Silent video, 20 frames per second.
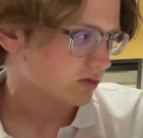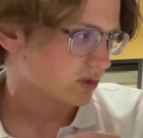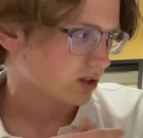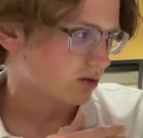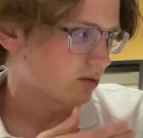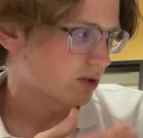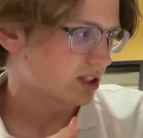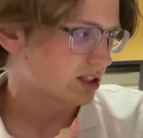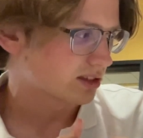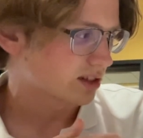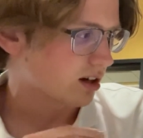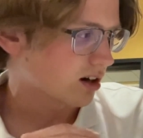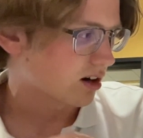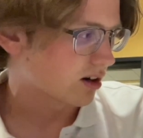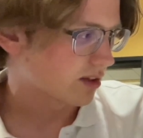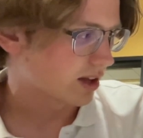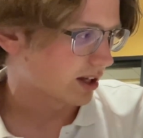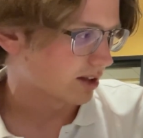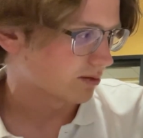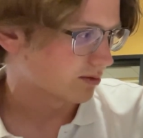We saw
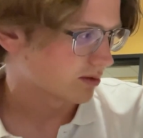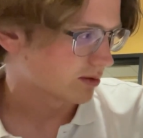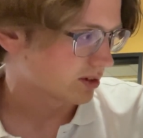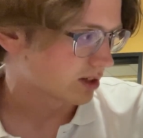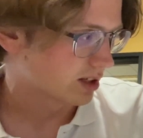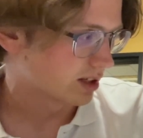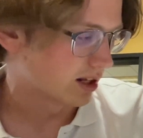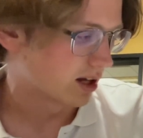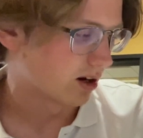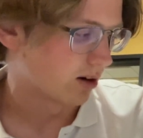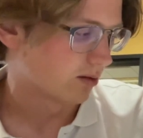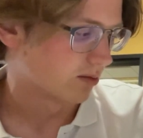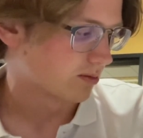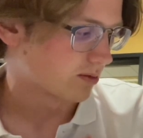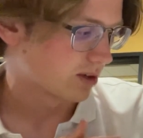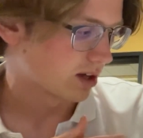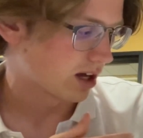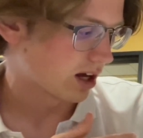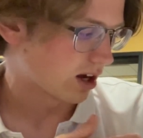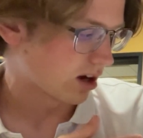that
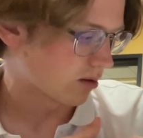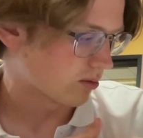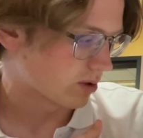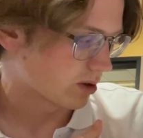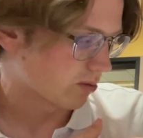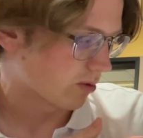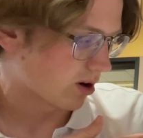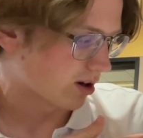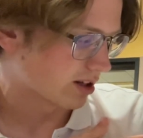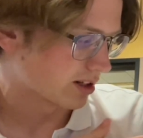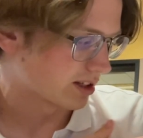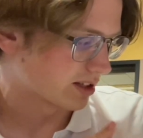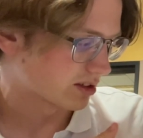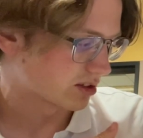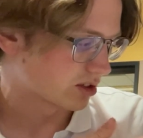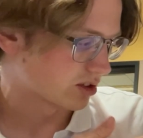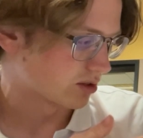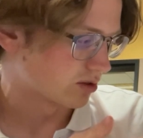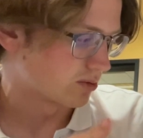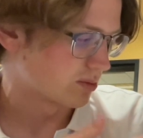we wanted it
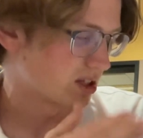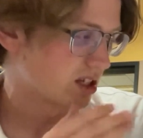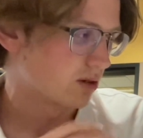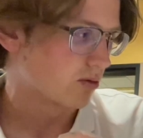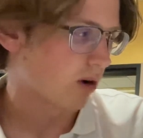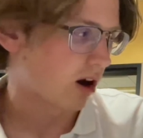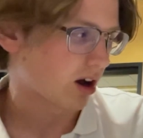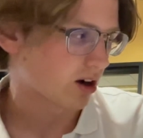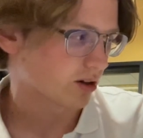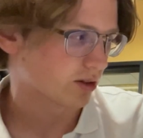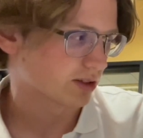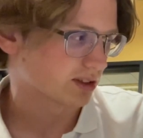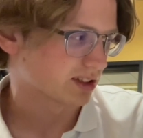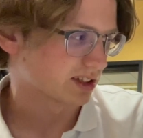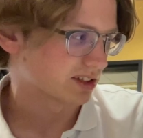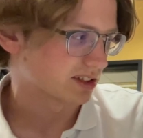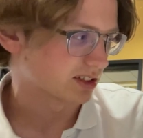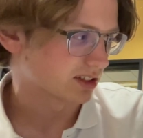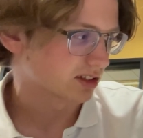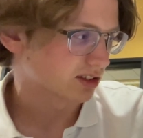to be water
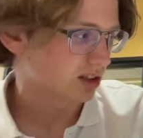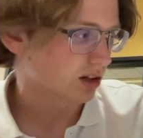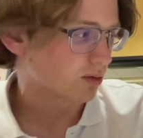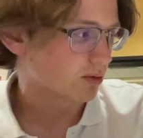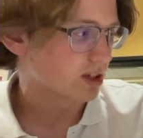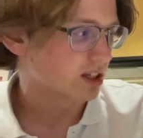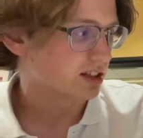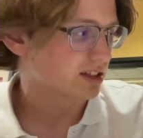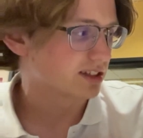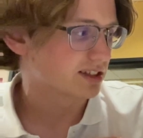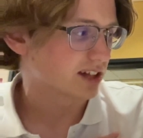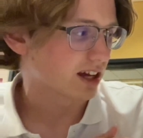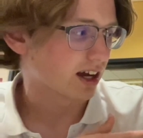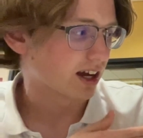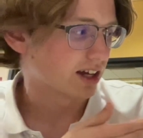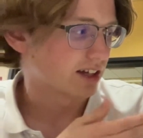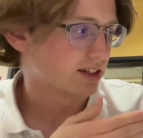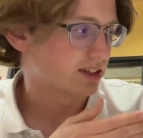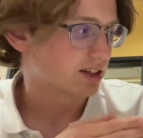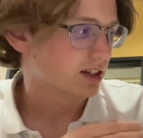resistant, so we
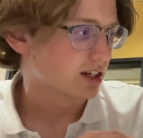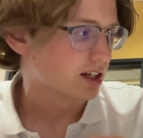designed